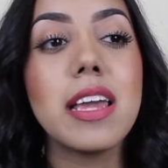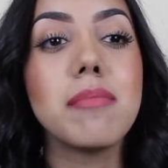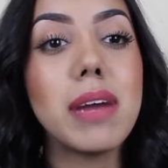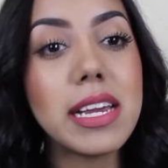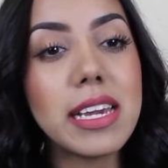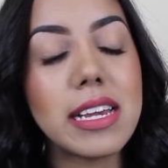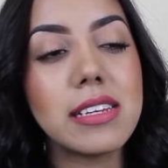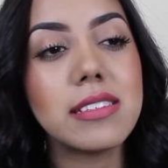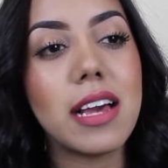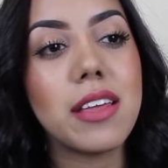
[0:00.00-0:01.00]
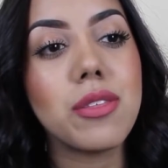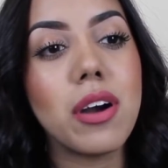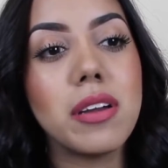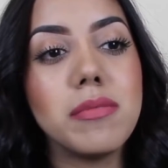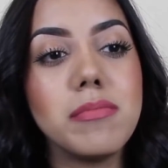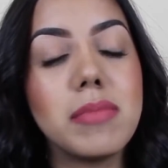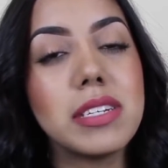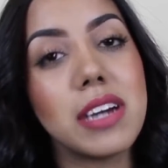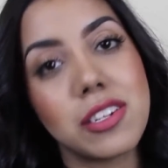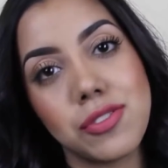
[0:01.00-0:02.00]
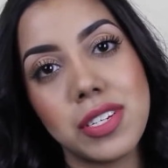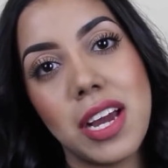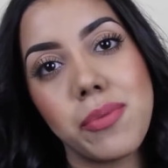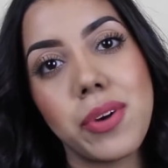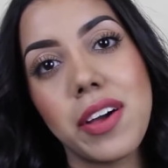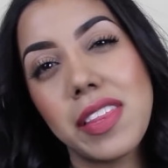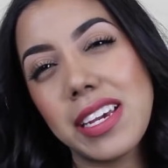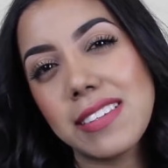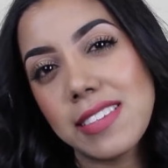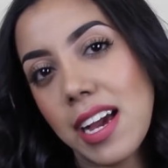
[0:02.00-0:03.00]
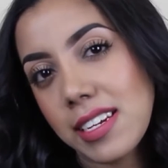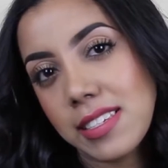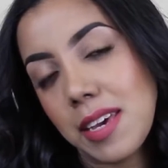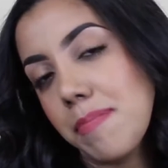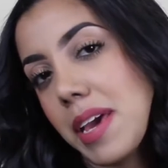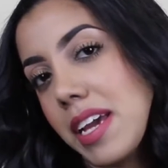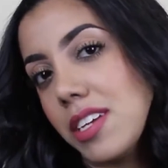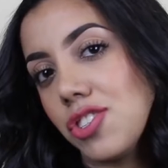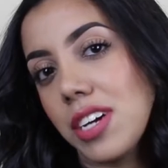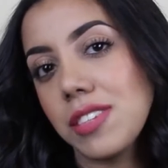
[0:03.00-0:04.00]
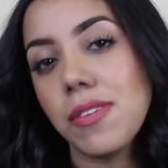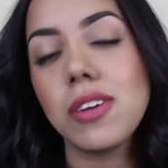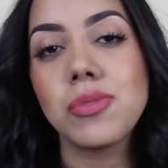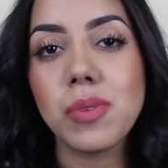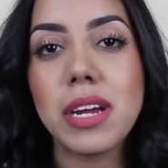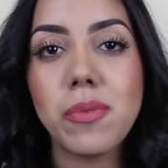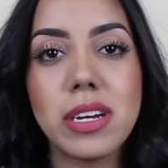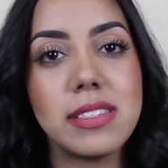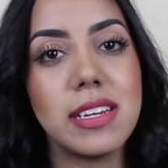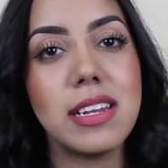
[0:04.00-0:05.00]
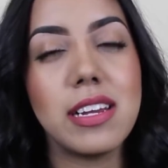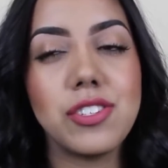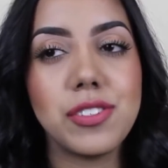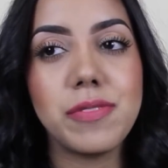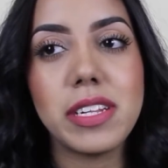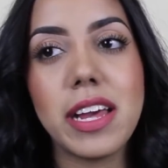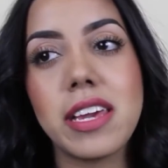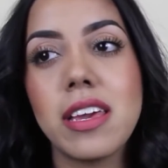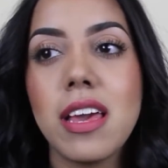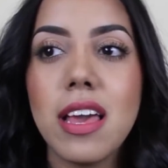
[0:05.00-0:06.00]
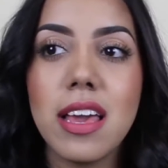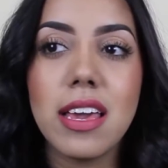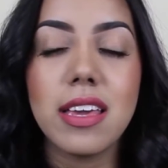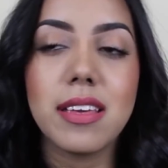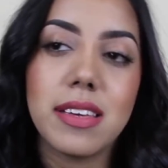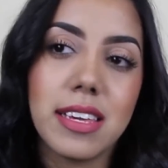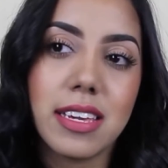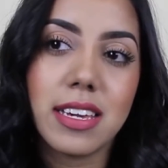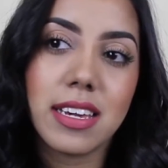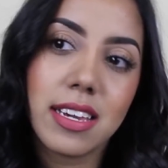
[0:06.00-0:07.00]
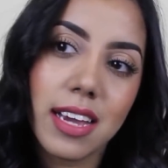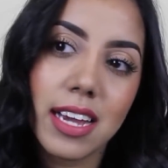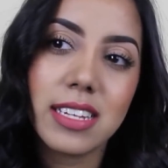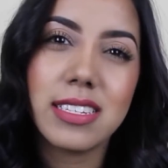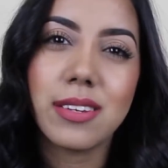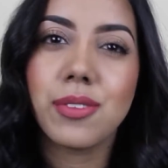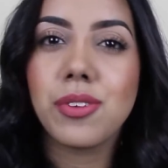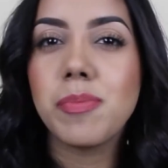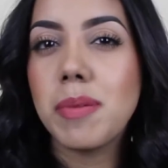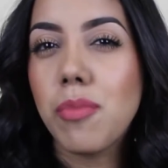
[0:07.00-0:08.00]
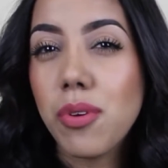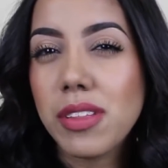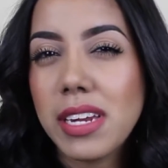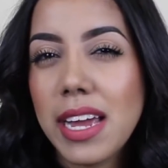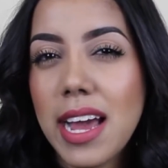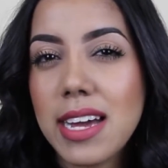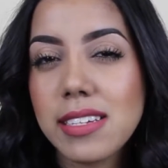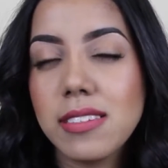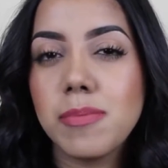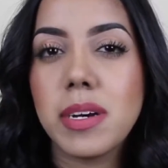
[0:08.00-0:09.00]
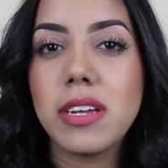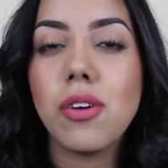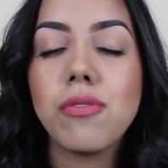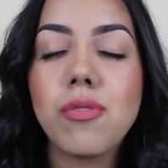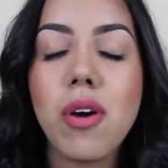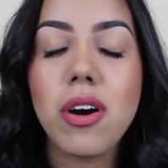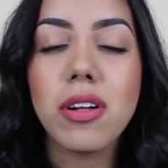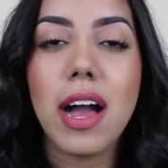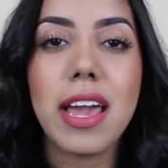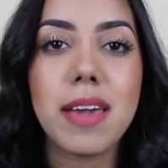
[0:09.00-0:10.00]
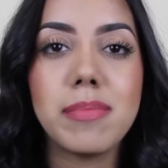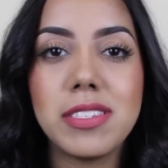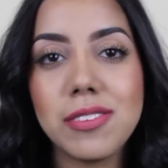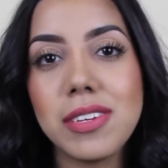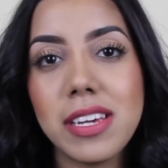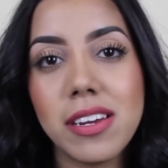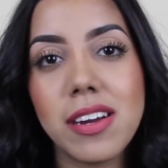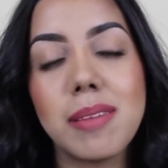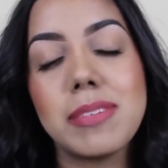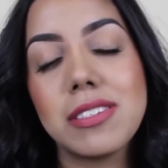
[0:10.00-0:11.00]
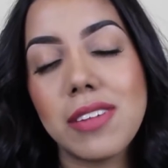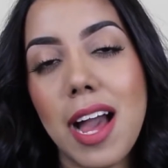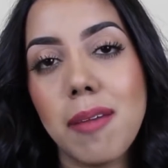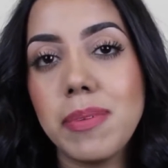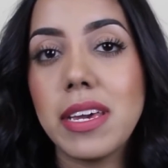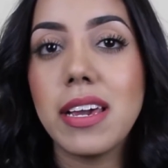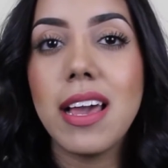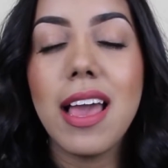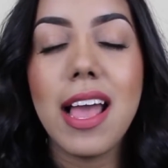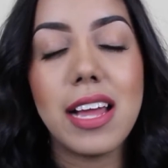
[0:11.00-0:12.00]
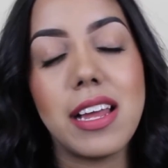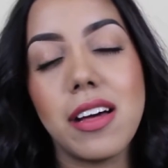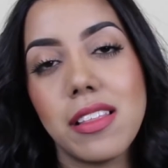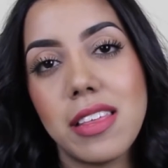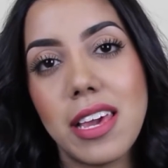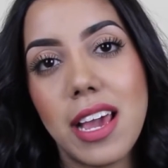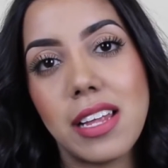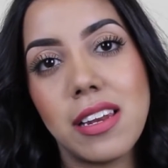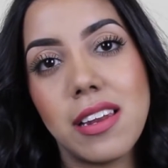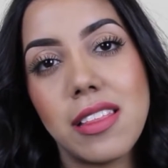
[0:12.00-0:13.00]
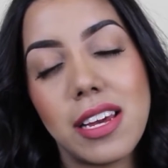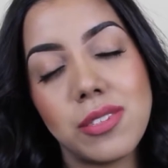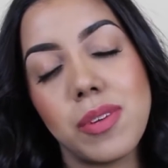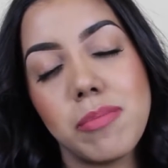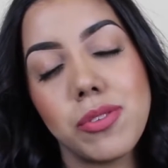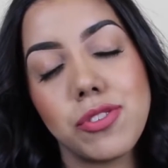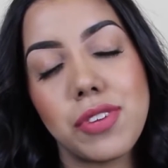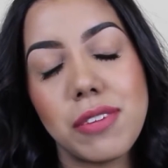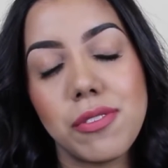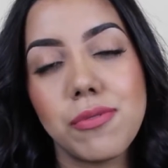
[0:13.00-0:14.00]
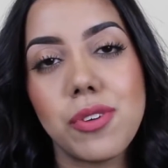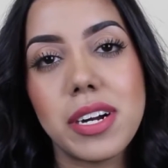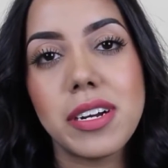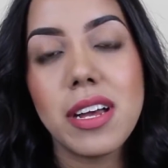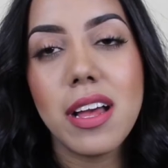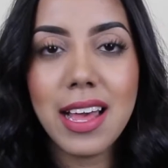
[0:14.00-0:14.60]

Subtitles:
in my case I thought my doctor and I were on the exact same page as far as what I wanted, and I just feel like he kind of did a little bit more than I asked. But overall I am still here, I'm still happy and healthy, and that's what I'm most grateful for.